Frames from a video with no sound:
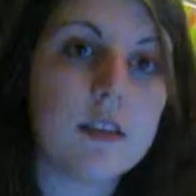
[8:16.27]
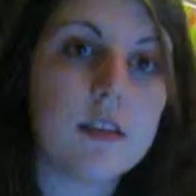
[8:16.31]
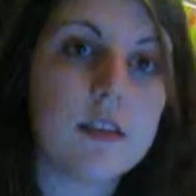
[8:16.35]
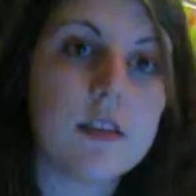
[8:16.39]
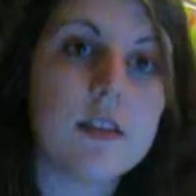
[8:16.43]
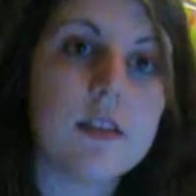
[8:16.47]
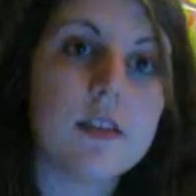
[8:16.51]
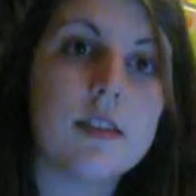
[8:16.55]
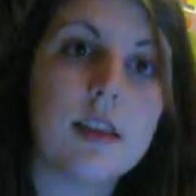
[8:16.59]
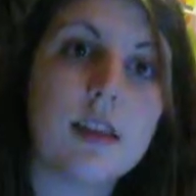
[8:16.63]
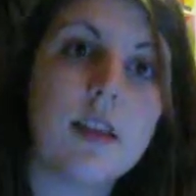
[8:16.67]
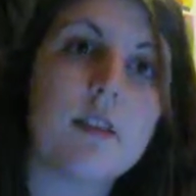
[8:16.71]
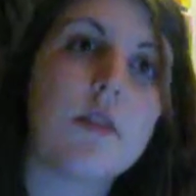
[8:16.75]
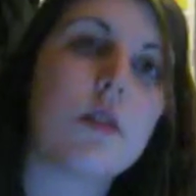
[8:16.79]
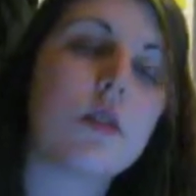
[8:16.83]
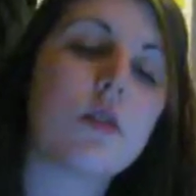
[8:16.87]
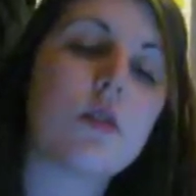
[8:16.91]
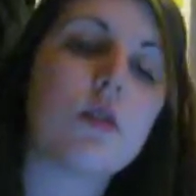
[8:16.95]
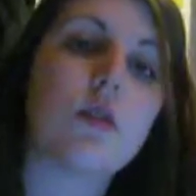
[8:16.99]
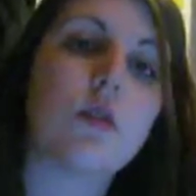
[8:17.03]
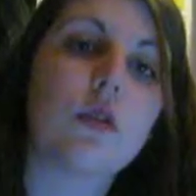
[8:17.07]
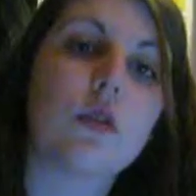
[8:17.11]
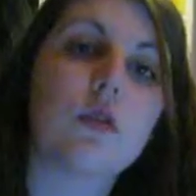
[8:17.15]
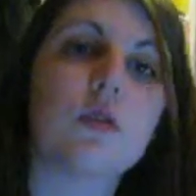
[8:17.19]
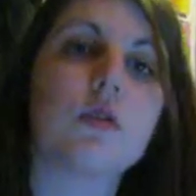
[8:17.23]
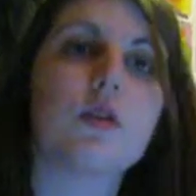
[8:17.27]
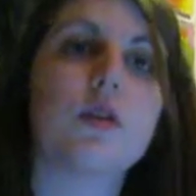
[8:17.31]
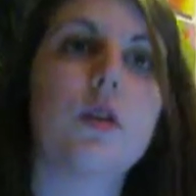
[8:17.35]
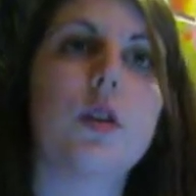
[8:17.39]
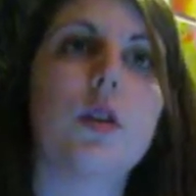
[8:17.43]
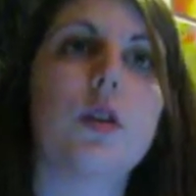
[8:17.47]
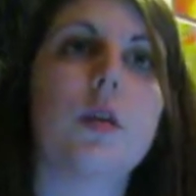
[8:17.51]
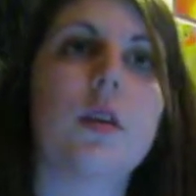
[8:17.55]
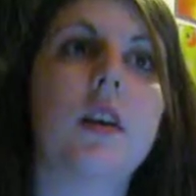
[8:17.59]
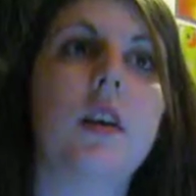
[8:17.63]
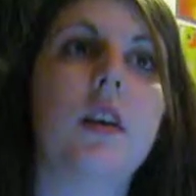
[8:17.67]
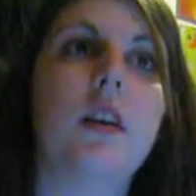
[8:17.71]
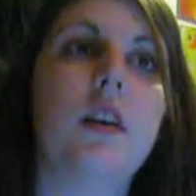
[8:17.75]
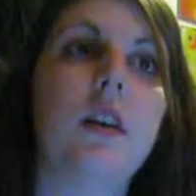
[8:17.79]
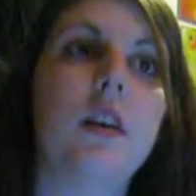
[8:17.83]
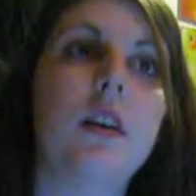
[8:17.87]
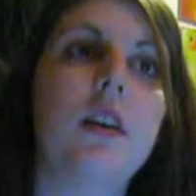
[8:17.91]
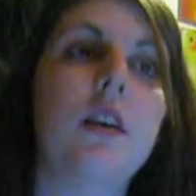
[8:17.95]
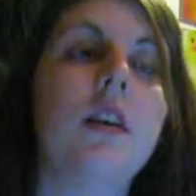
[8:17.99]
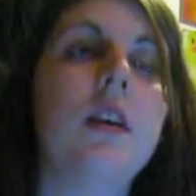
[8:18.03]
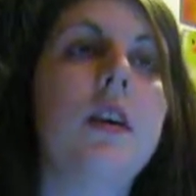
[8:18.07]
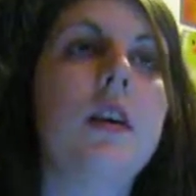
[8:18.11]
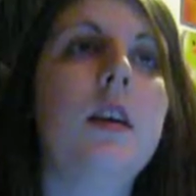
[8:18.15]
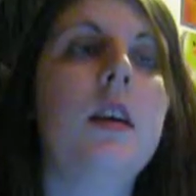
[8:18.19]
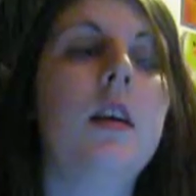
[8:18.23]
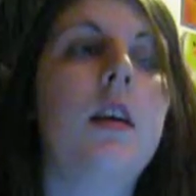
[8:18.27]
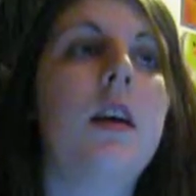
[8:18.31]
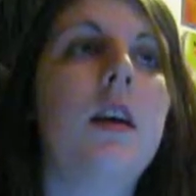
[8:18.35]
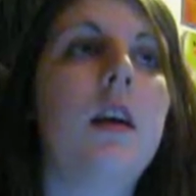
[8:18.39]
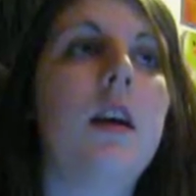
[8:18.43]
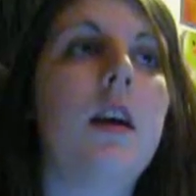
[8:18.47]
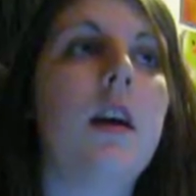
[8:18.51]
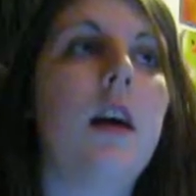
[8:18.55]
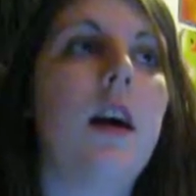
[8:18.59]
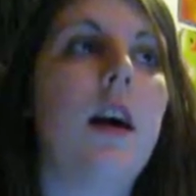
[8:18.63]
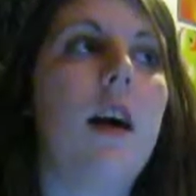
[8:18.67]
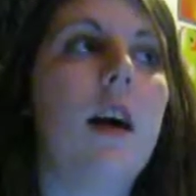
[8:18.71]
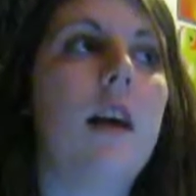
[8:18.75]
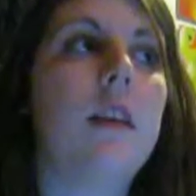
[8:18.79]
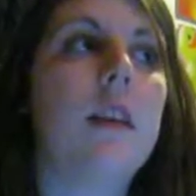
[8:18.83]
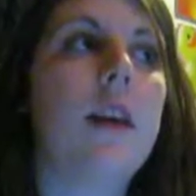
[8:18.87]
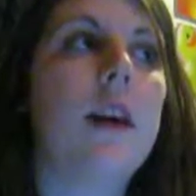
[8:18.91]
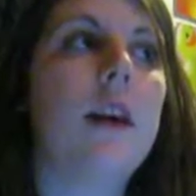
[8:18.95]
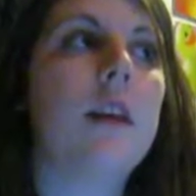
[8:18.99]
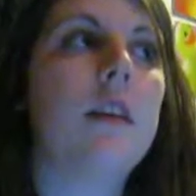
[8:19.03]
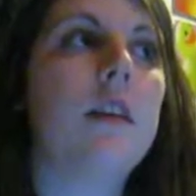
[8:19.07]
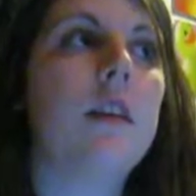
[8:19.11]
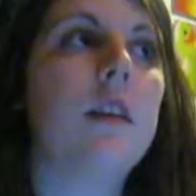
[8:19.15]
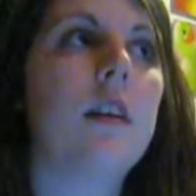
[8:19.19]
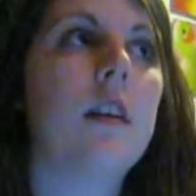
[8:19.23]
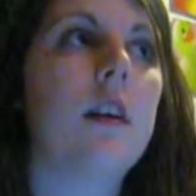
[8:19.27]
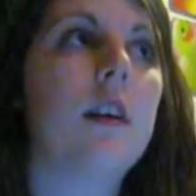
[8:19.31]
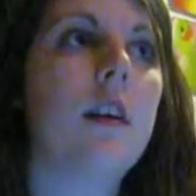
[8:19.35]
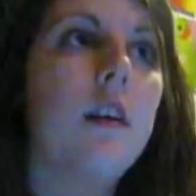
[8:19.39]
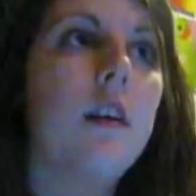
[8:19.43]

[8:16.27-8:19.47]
to see if the stalker was following her. And then